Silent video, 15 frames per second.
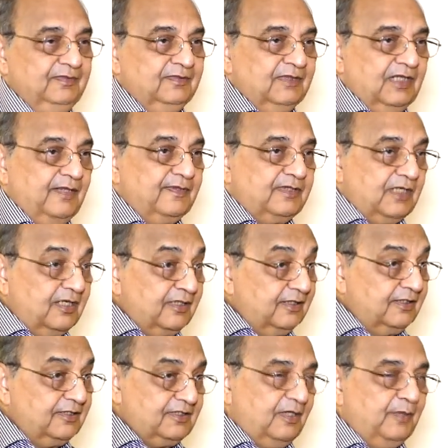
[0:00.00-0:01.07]
Our
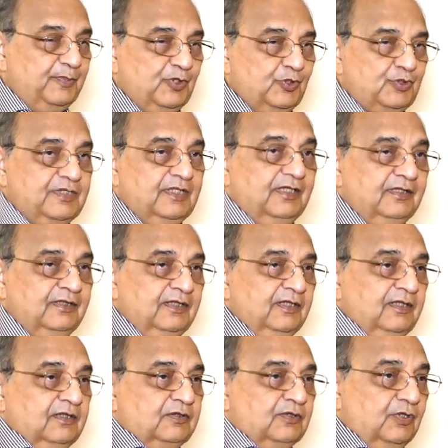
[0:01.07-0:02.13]
target is hypoxia.
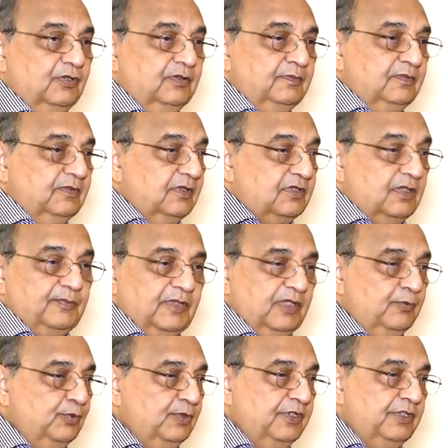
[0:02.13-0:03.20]
So
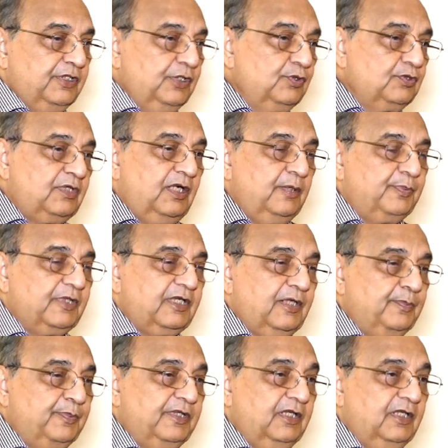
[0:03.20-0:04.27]
sometimes we induce
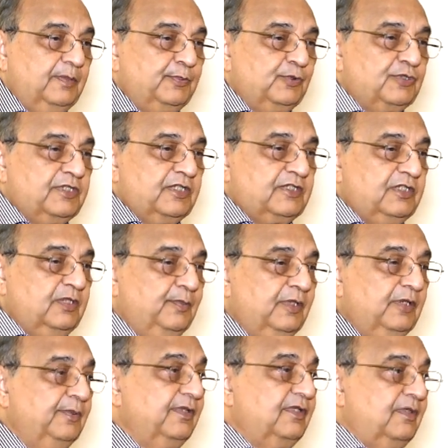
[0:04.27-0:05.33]
hypercapnia up to 60
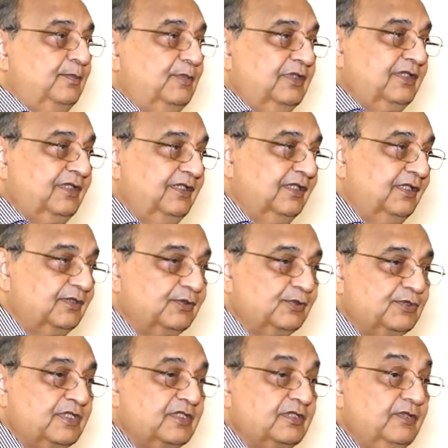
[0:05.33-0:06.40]
millimeter of mercury
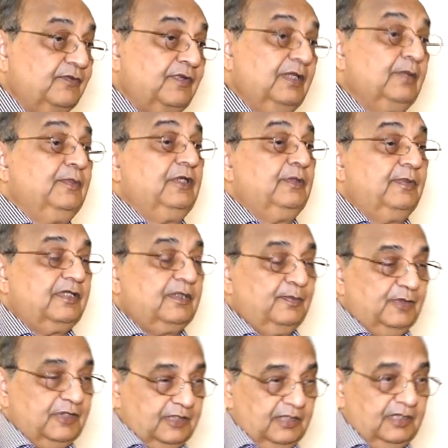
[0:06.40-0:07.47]
also, 65 millimeter of
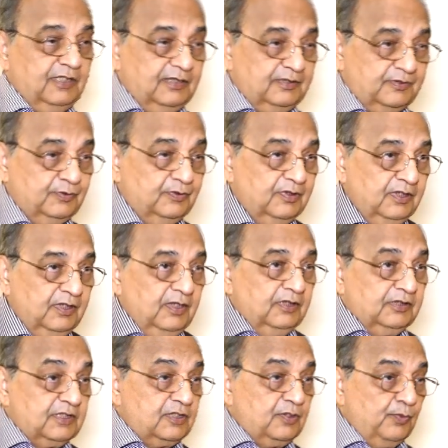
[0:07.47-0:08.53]
mercury also.
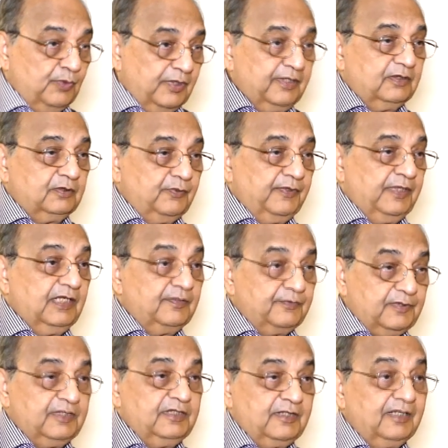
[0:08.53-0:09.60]
This is one of the way
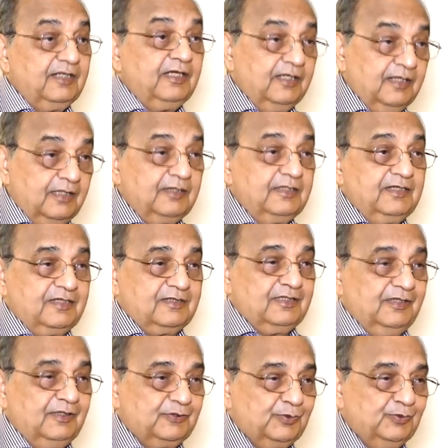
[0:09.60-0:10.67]
of treating ARDS
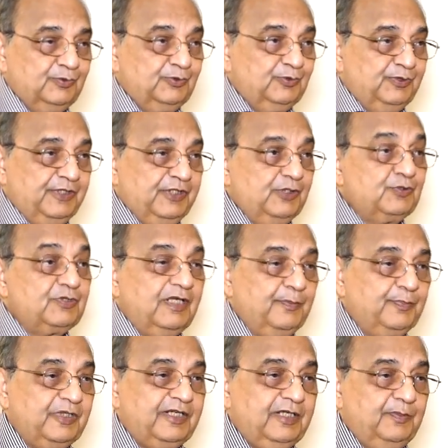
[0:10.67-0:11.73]
also. You induce
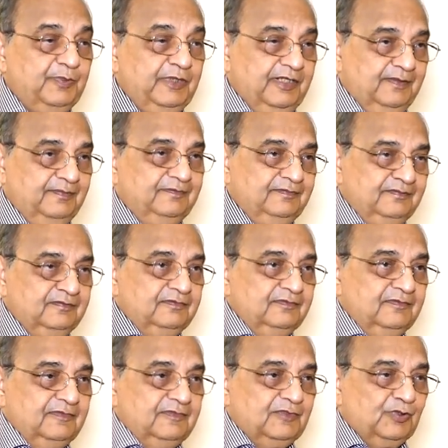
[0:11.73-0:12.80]
hypercapnia.
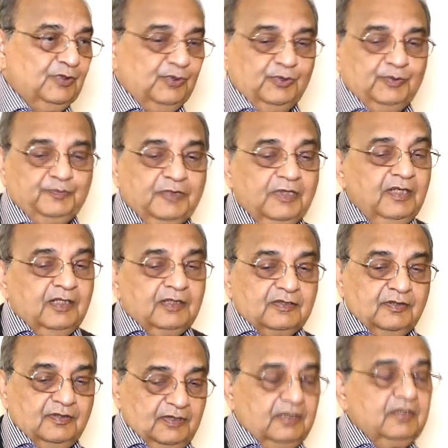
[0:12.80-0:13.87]
So
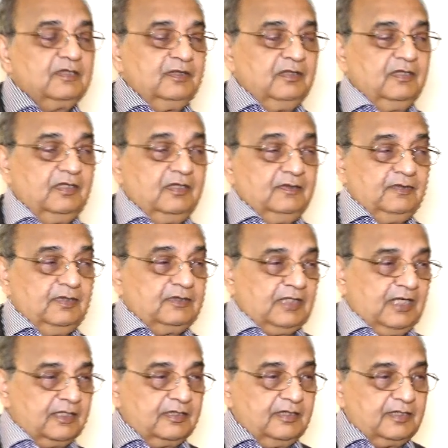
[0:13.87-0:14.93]

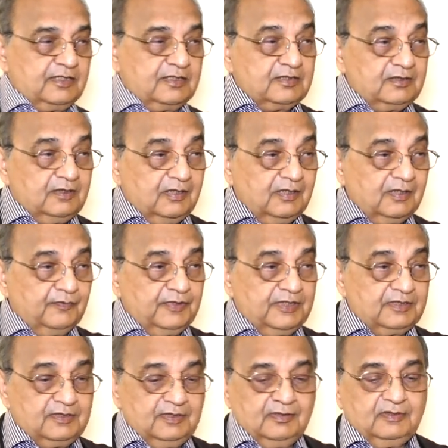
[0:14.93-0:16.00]
target is always